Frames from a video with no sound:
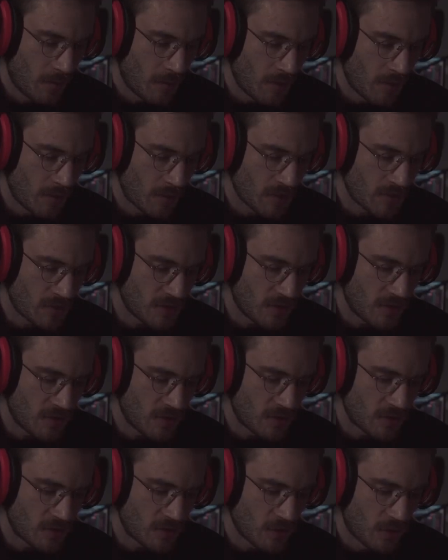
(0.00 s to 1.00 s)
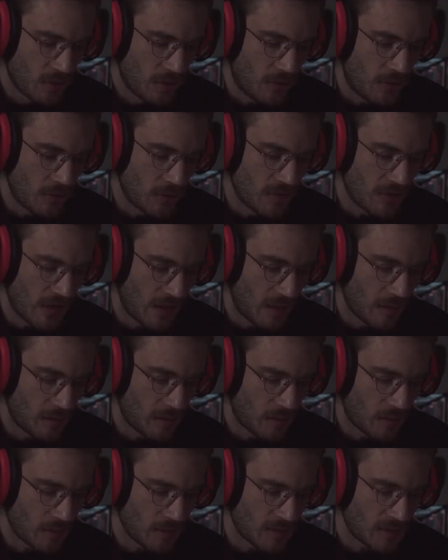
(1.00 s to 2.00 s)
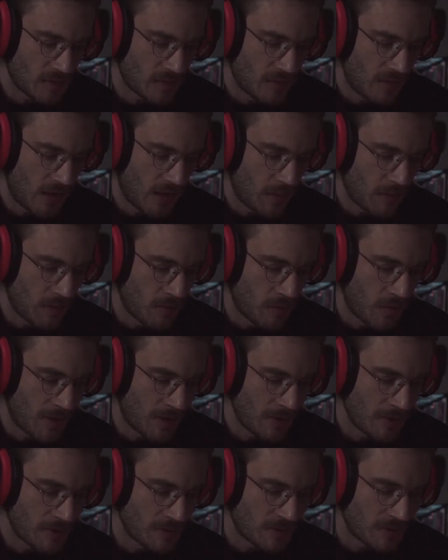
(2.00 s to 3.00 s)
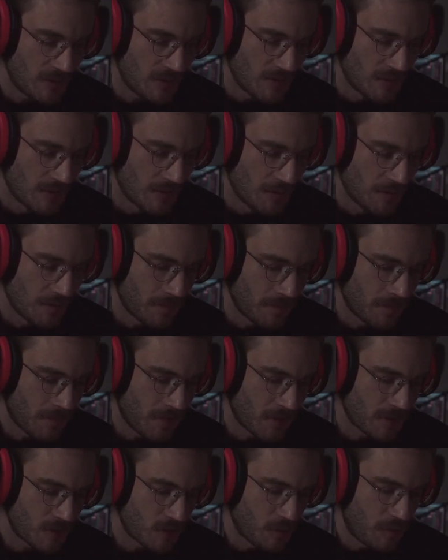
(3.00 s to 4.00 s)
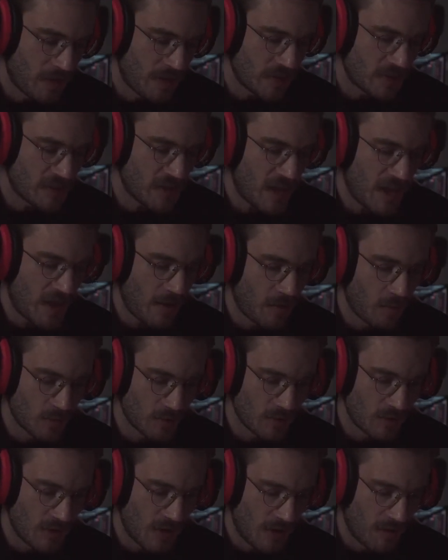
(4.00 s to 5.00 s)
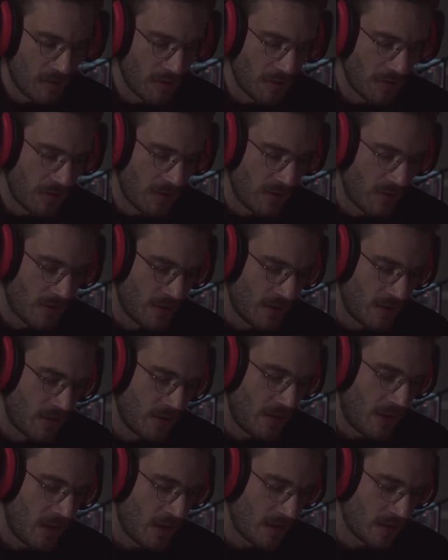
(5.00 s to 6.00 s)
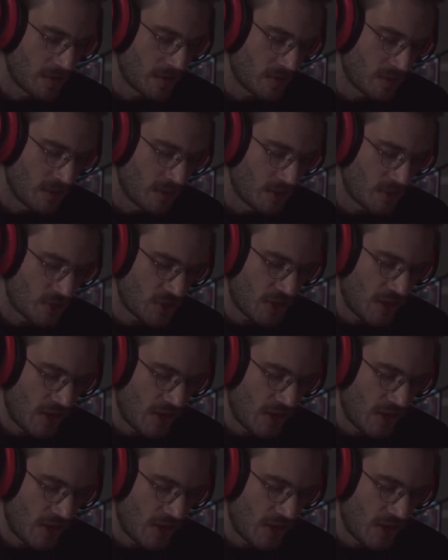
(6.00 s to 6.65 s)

There was so few teleports, they had been rarely seen. So Big Sam was a novelty, and as such,